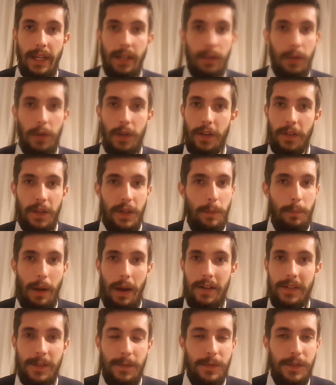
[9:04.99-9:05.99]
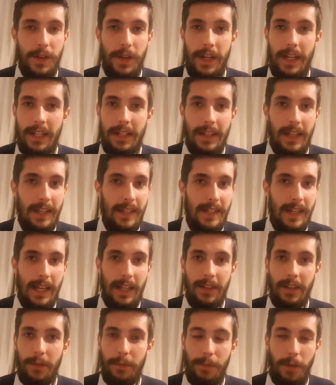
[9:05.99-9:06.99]
If you look at the comparative study, they're
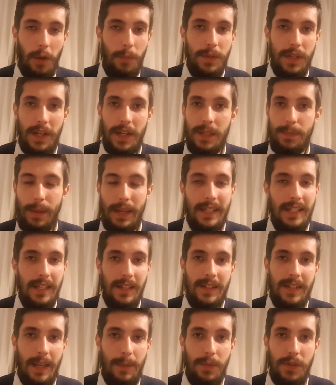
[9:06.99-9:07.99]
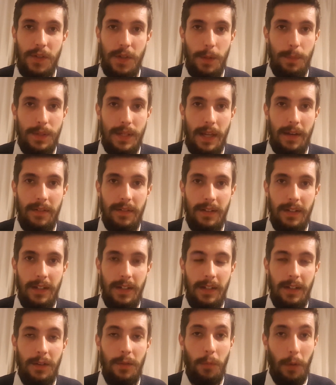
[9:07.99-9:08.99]
saying that five percent is basically the same as two percent
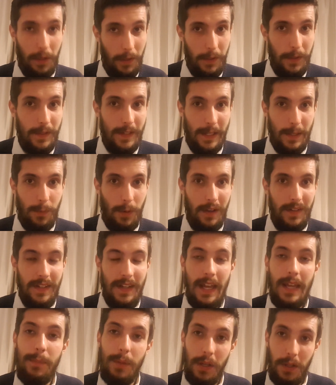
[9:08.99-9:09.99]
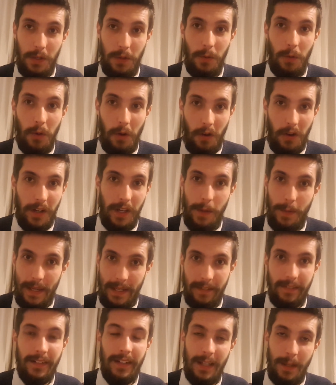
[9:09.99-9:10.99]
when you use it twice a day, but you're
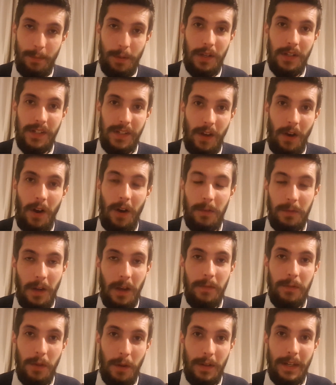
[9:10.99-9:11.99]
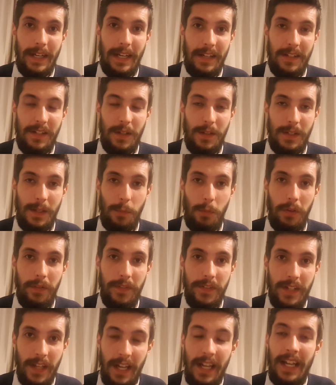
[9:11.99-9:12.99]
arguing because of the half-life you only need to use it
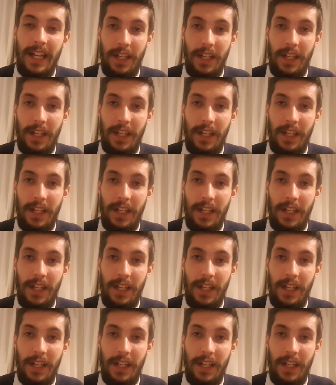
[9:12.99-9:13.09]
once.